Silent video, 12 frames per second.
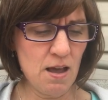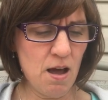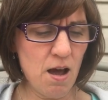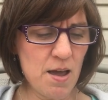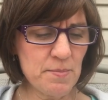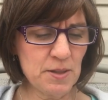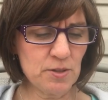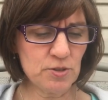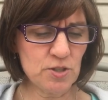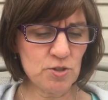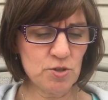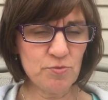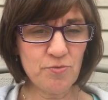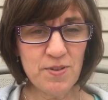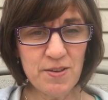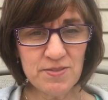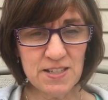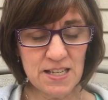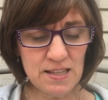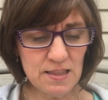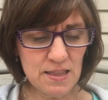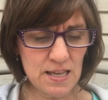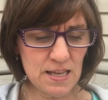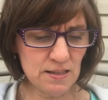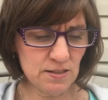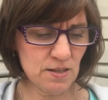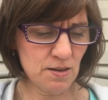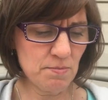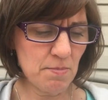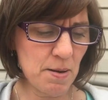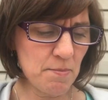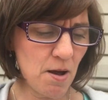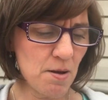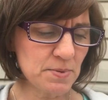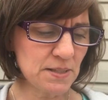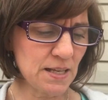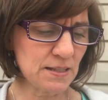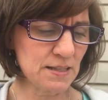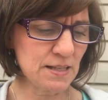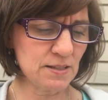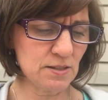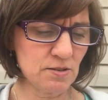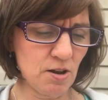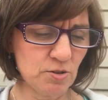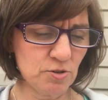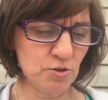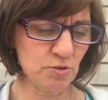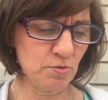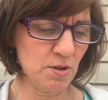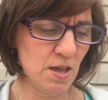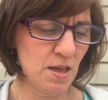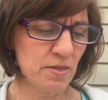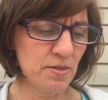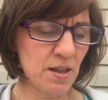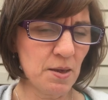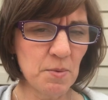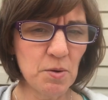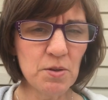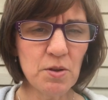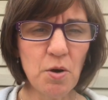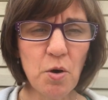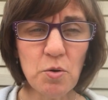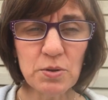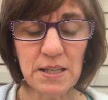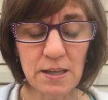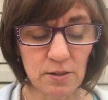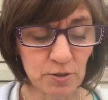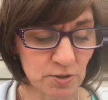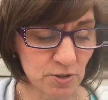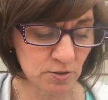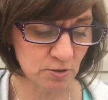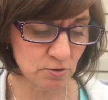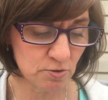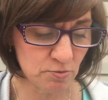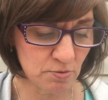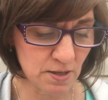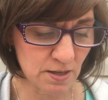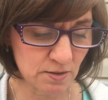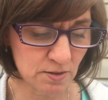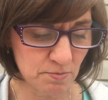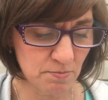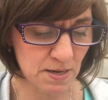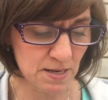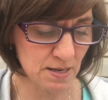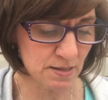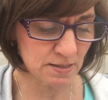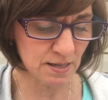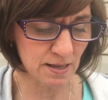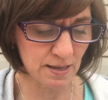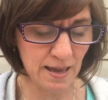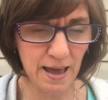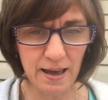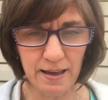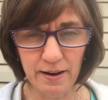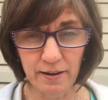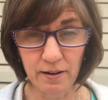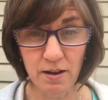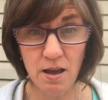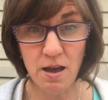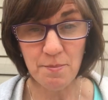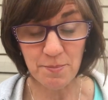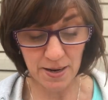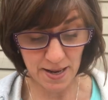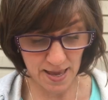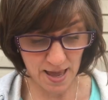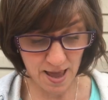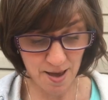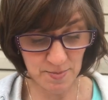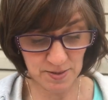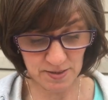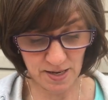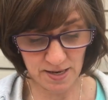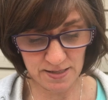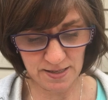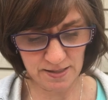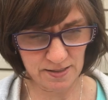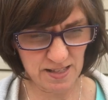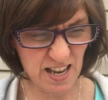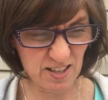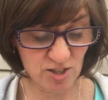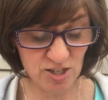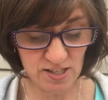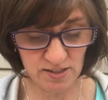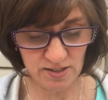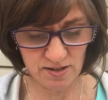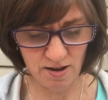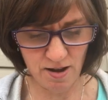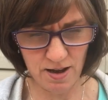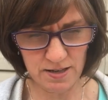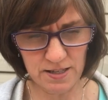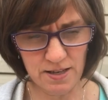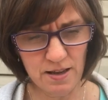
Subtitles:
I am allergic to 15 things. My mom says this is not true, that I'm only allergic to 2 things, peanuts and cat hair. But I am a scientist, and she's not.